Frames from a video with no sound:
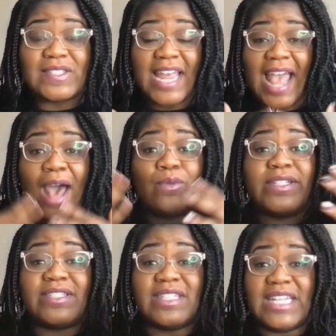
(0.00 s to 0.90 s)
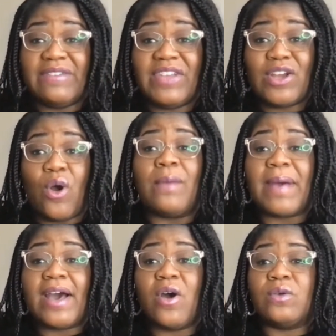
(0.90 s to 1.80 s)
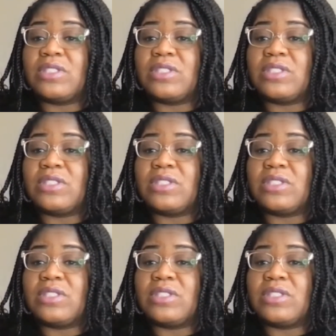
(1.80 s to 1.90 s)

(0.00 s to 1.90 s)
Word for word: Like I was living on my own.